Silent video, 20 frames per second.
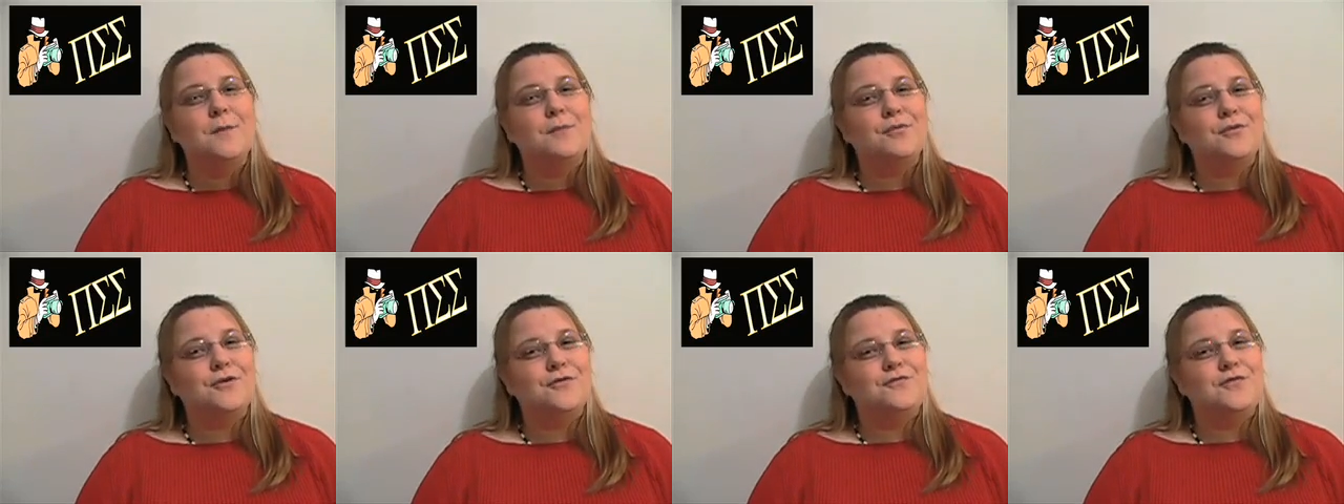
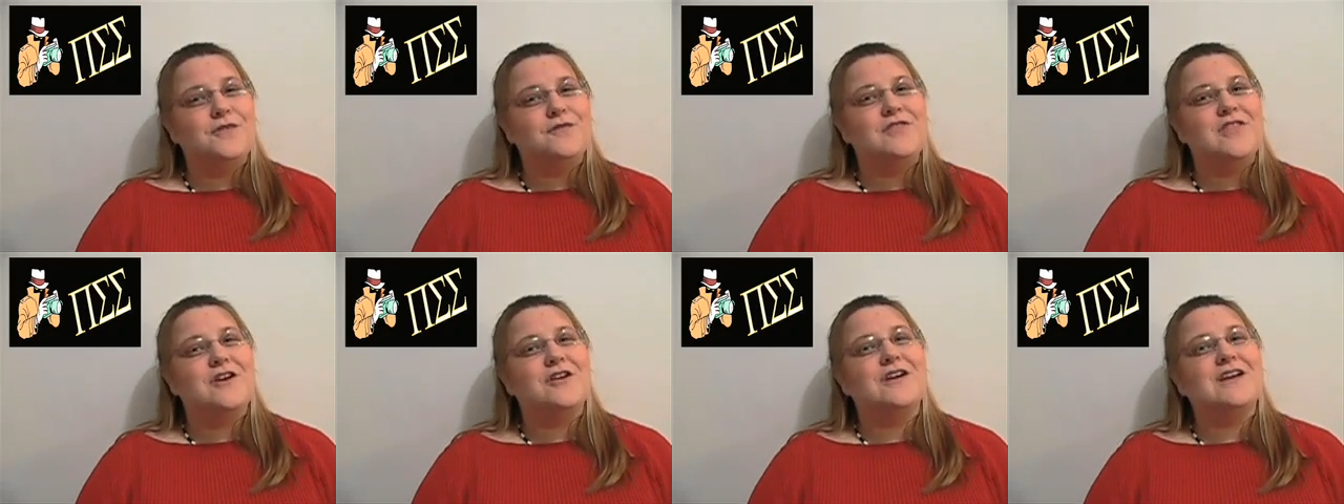proof
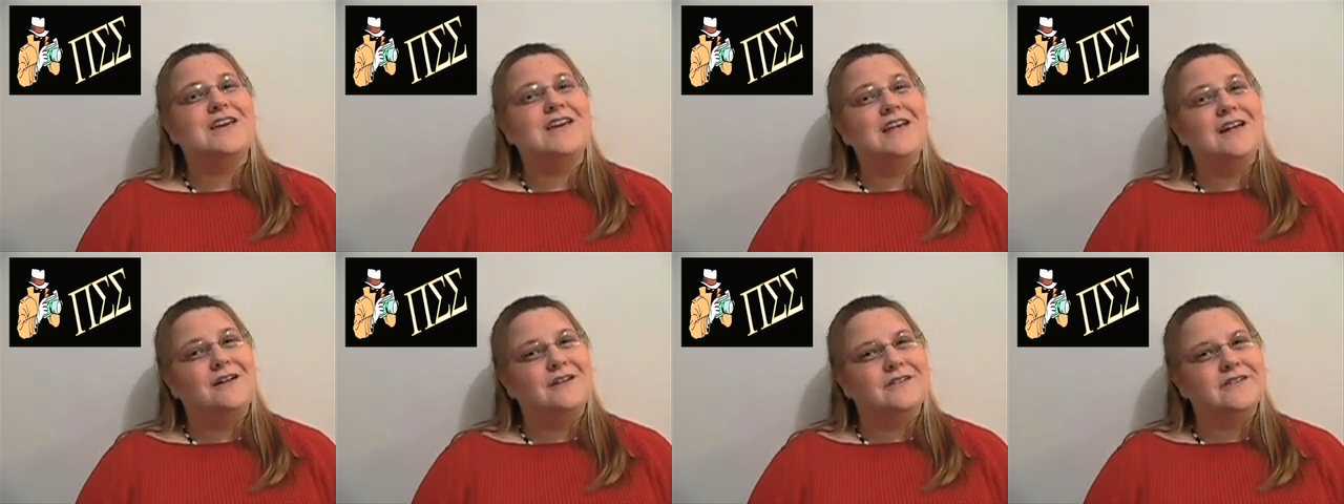of their
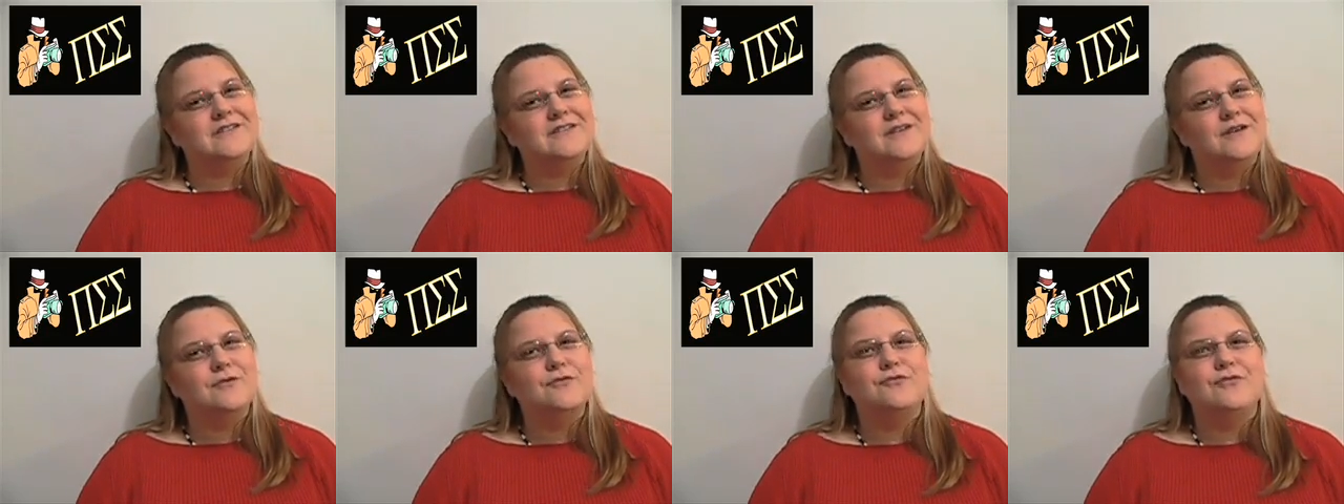guilt
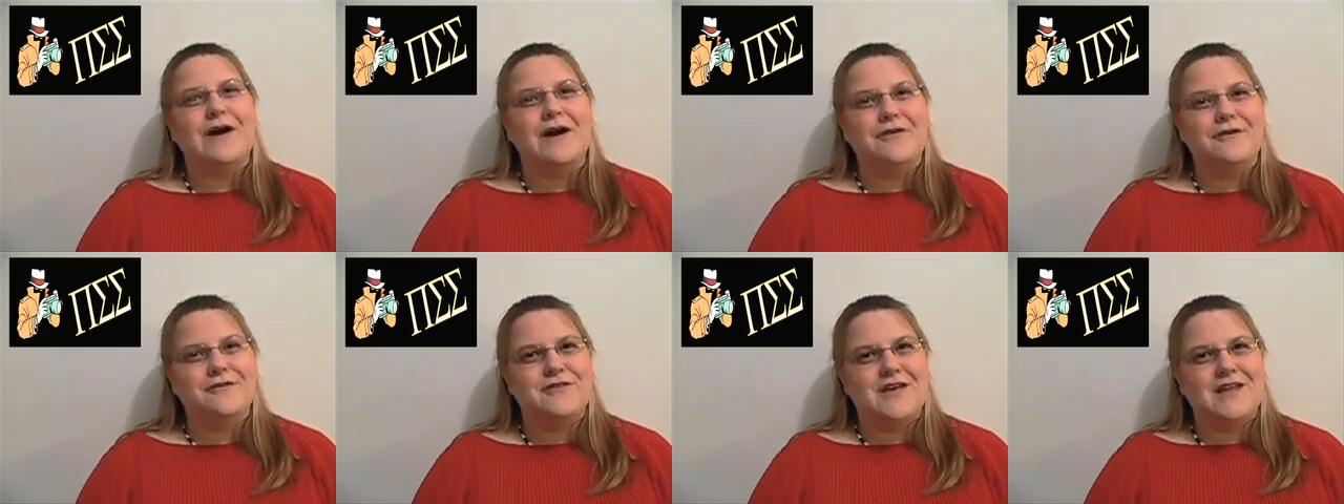
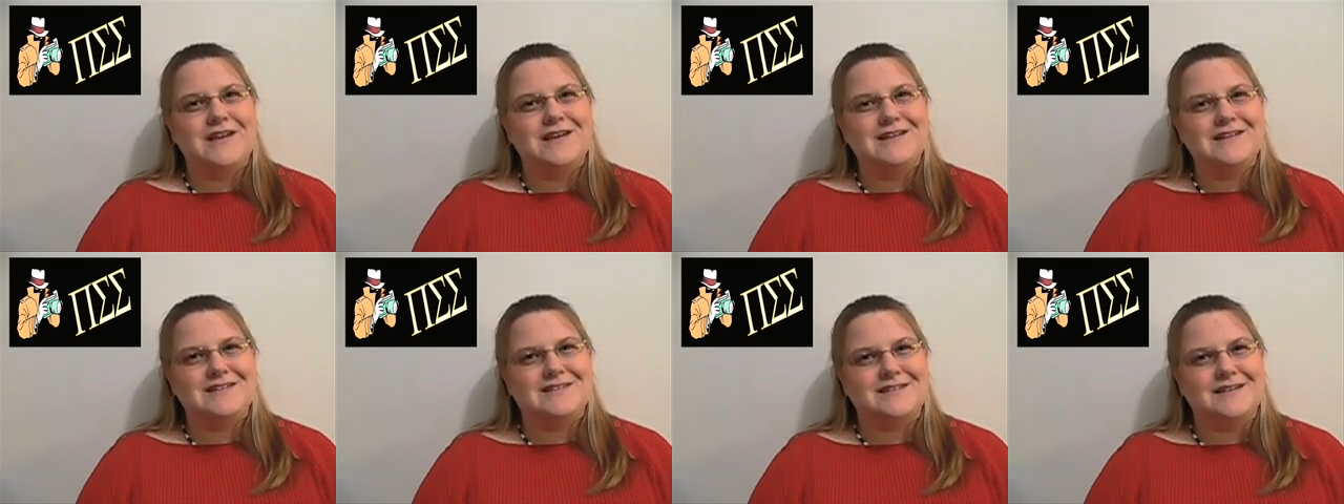rather than
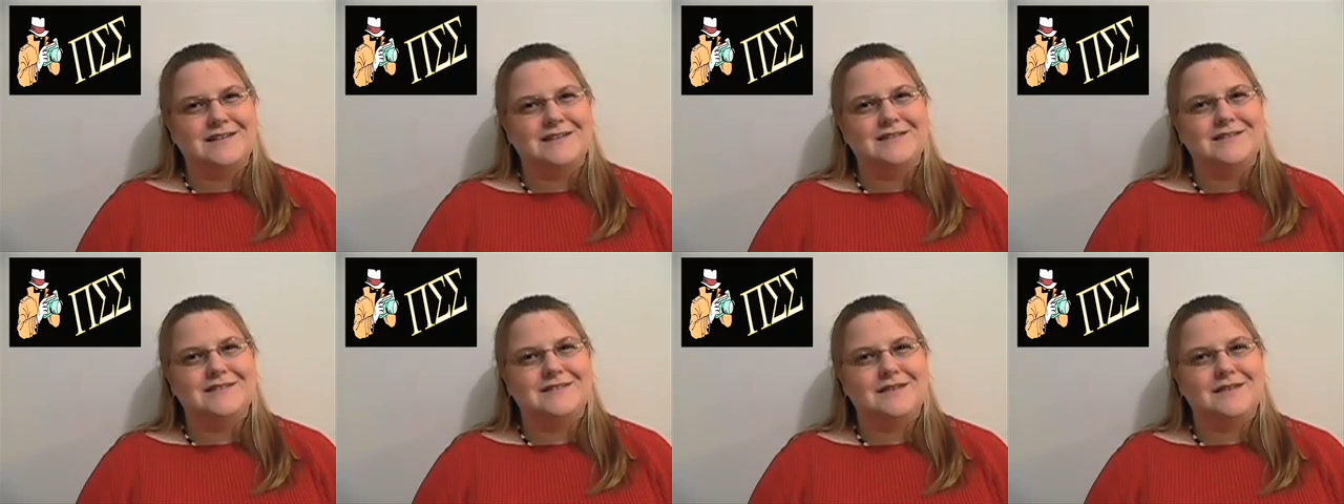innocence.